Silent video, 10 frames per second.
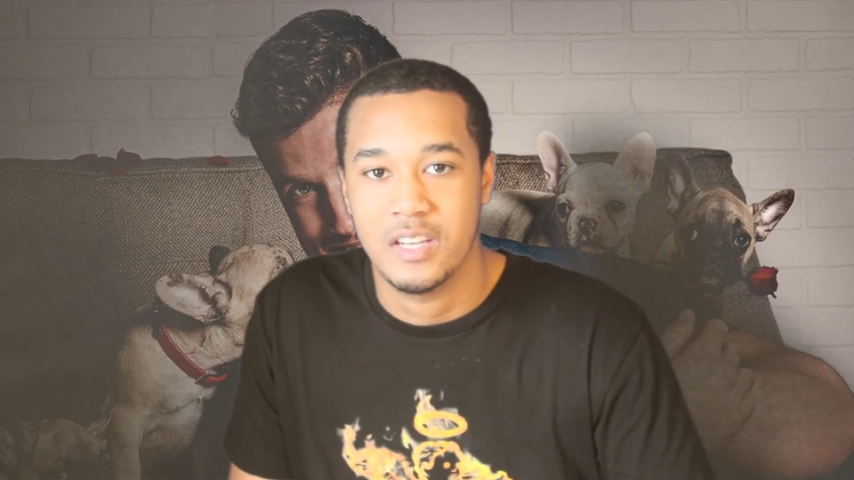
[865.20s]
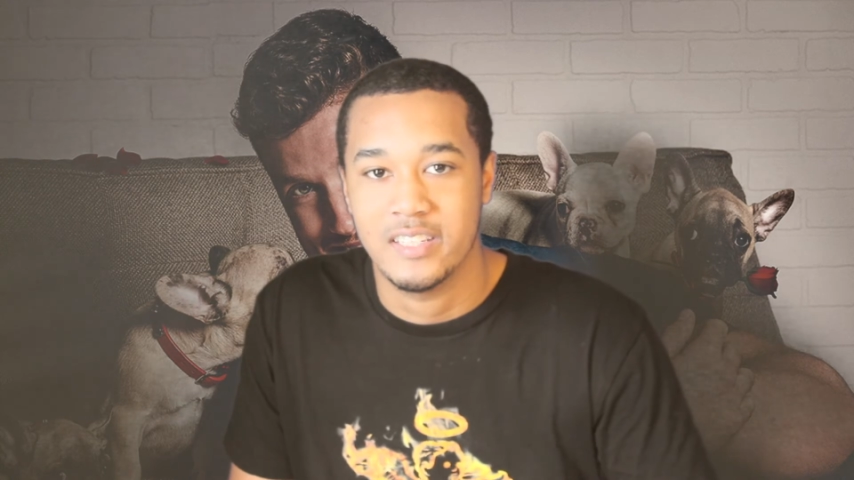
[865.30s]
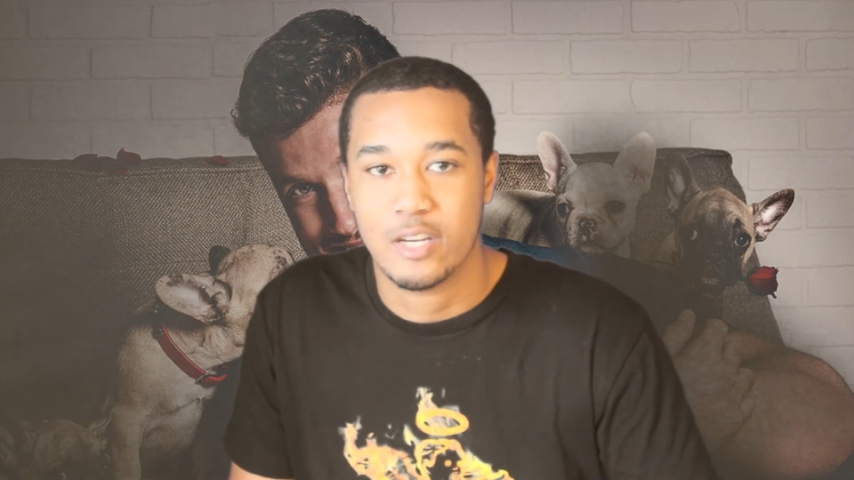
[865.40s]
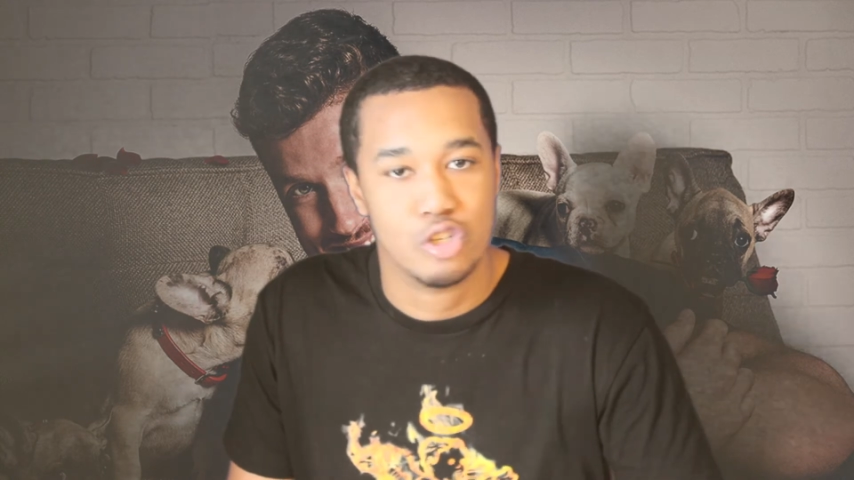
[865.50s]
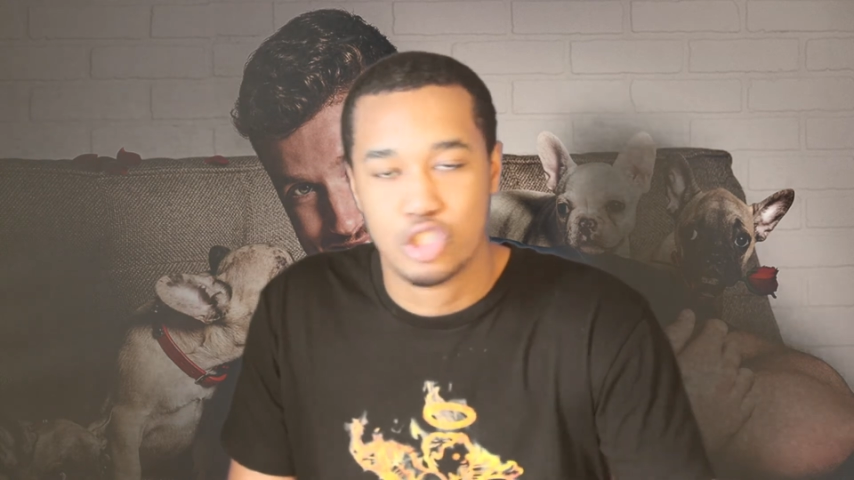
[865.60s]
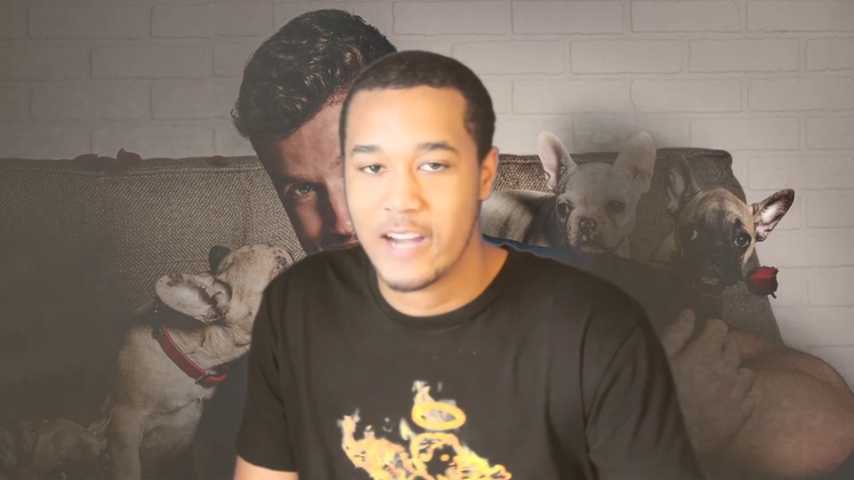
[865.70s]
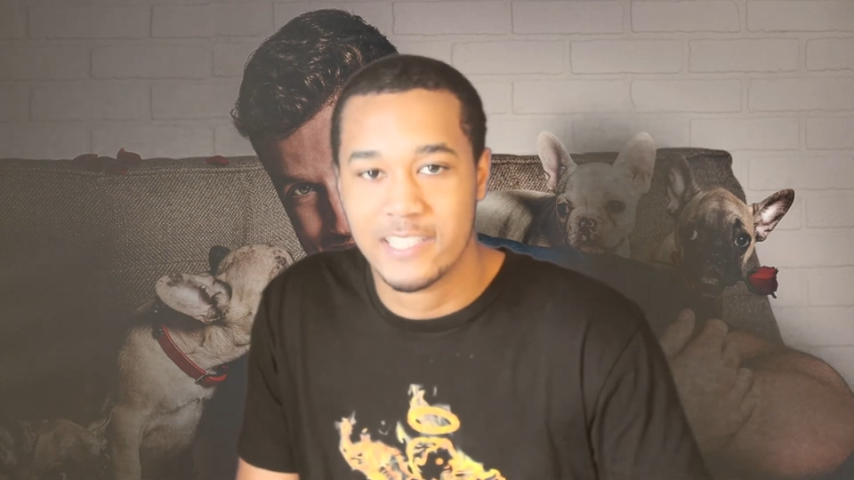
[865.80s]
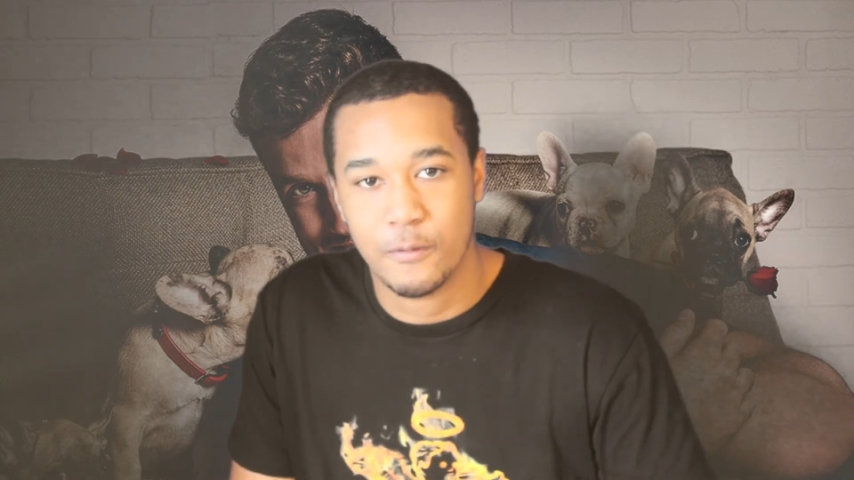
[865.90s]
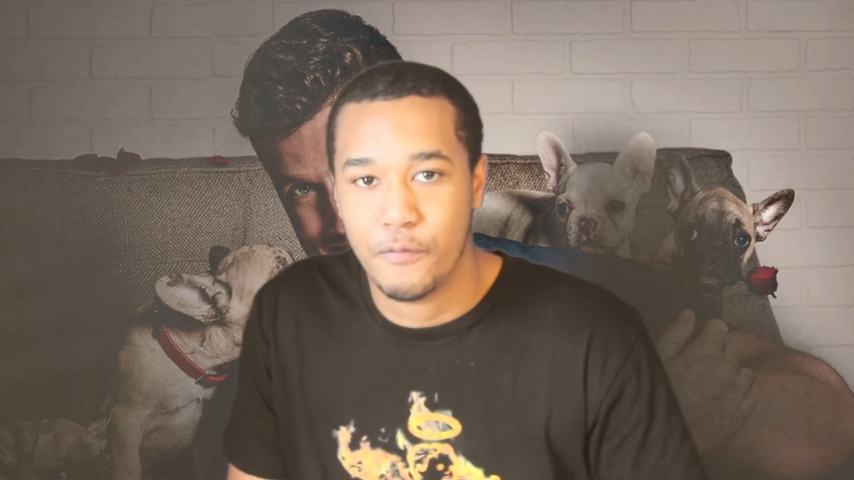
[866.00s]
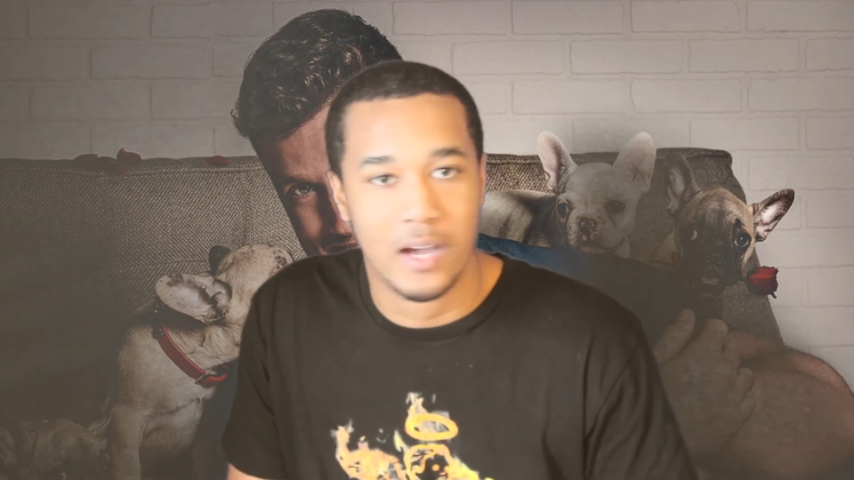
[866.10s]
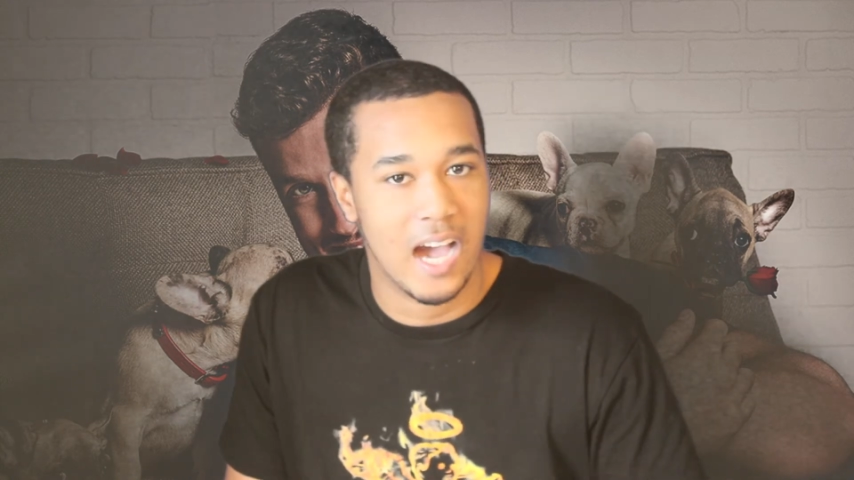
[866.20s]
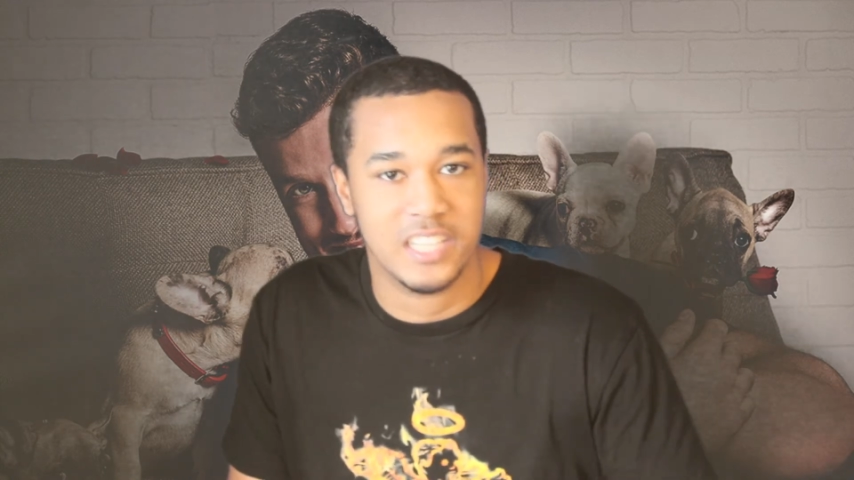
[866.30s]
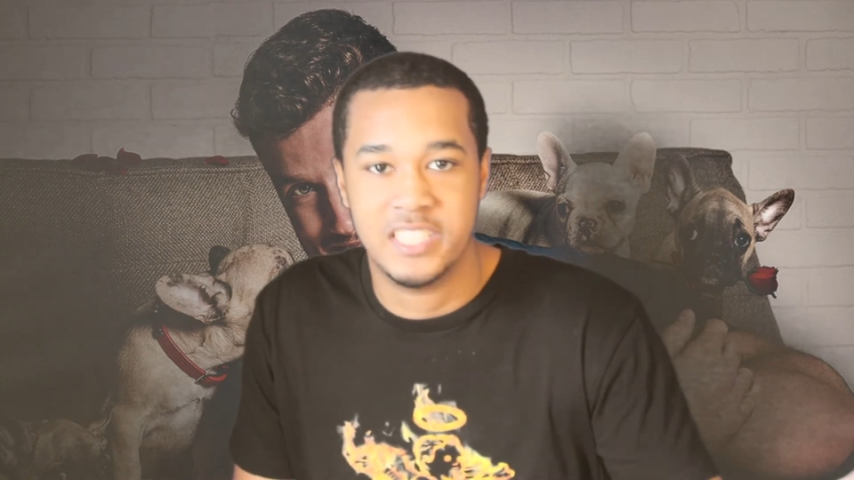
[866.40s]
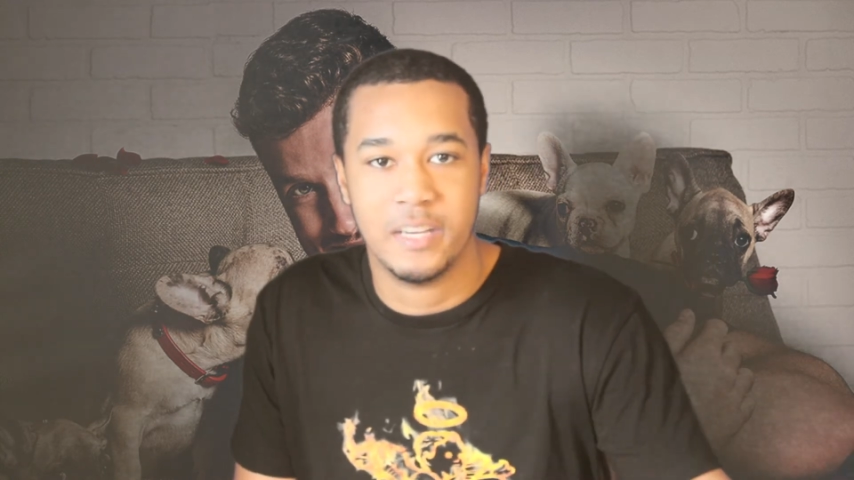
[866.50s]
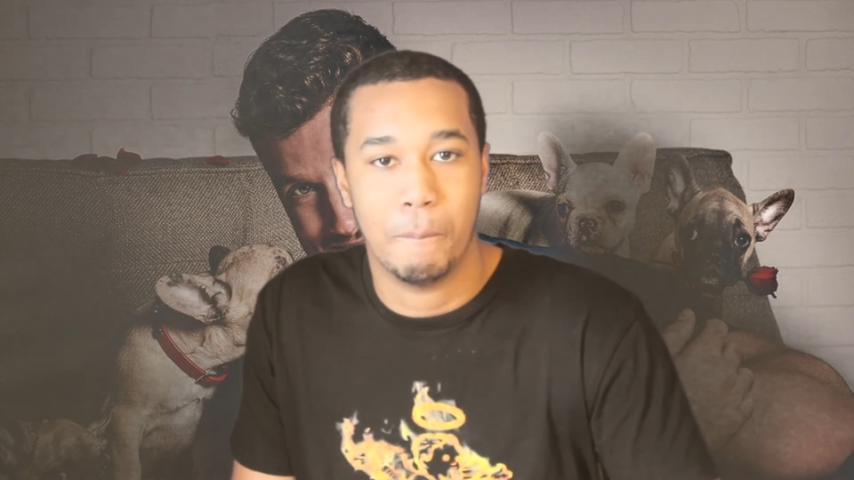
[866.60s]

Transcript: they gonna scratch the fuck out of you,